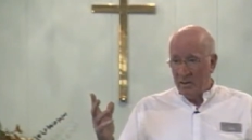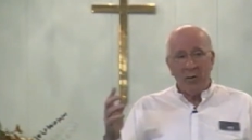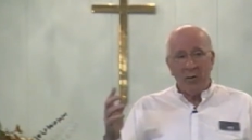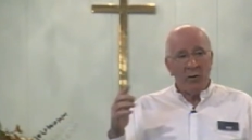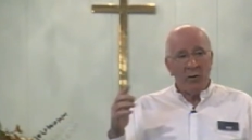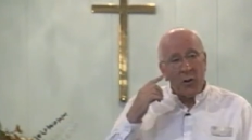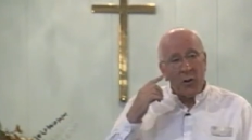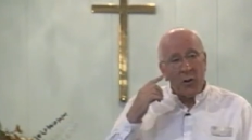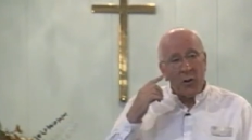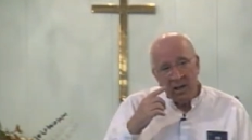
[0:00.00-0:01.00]
Have you ever thought
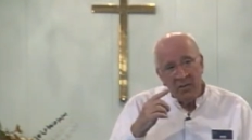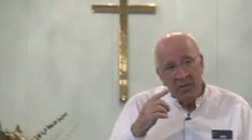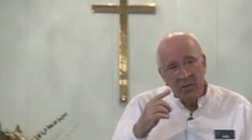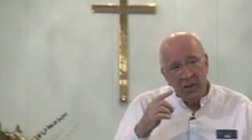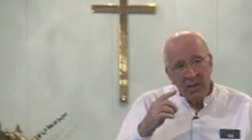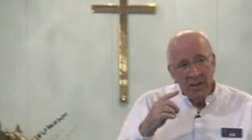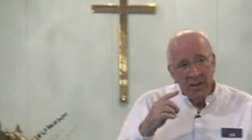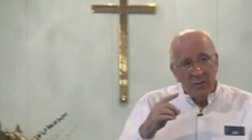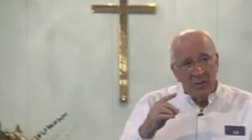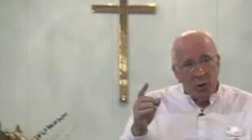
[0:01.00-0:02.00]
about that?
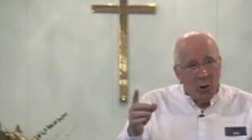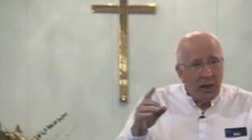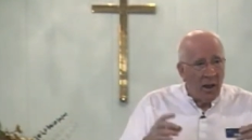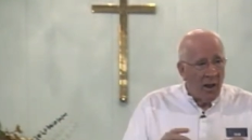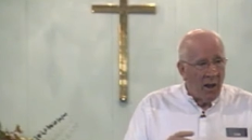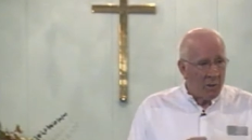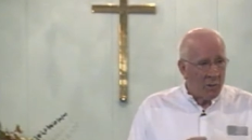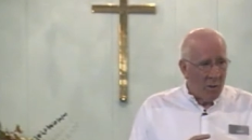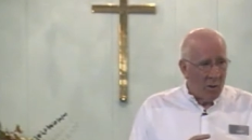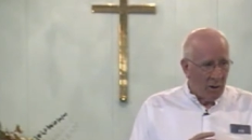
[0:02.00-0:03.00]
Early clocks,
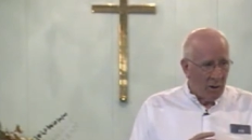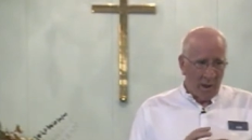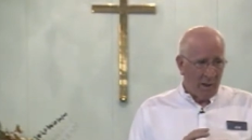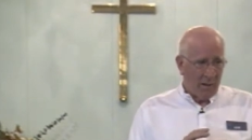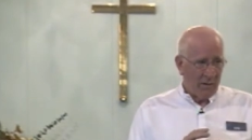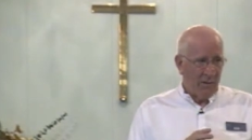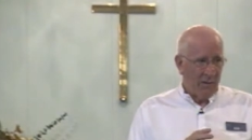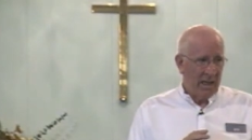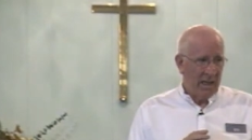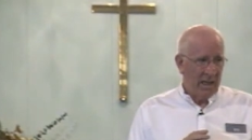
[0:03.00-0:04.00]
what were early clocks?
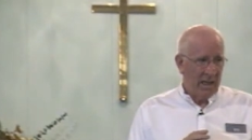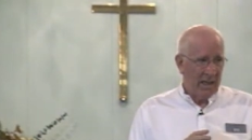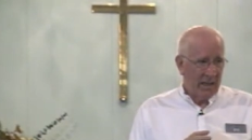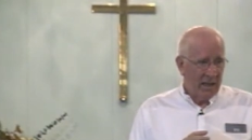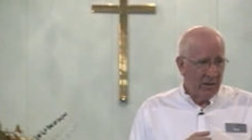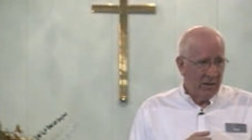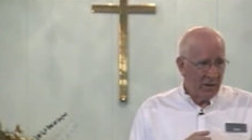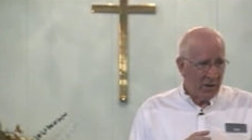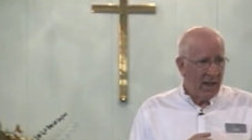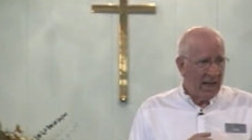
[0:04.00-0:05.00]

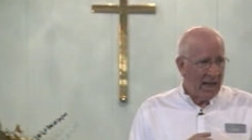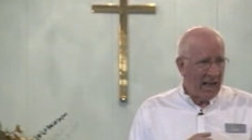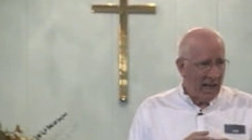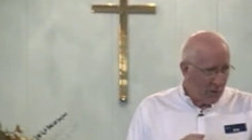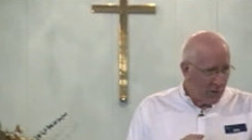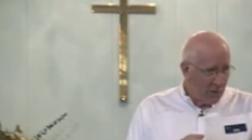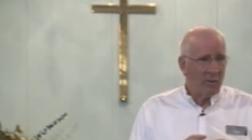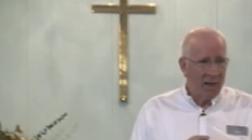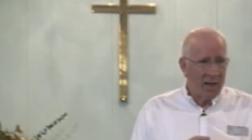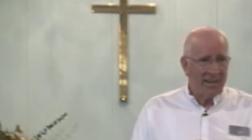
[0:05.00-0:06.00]
Sundials,
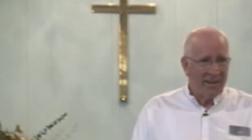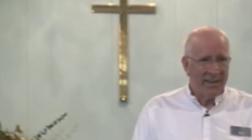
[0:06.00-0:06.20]
right?